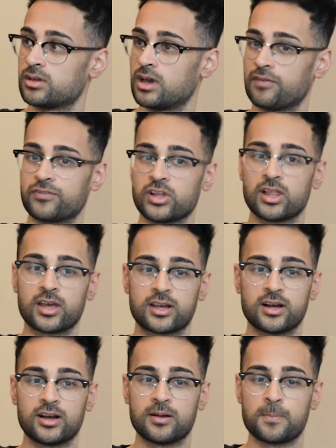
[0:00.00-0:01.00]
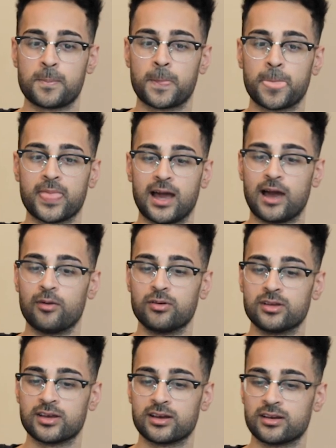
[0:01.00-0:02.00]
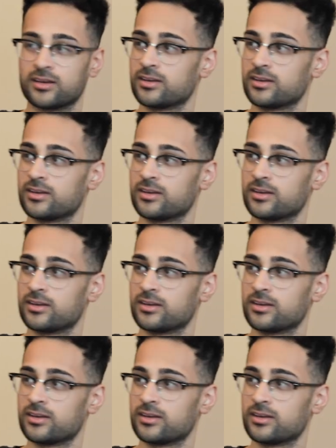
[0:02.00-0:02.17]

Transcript: I feel like um, yeah. it's not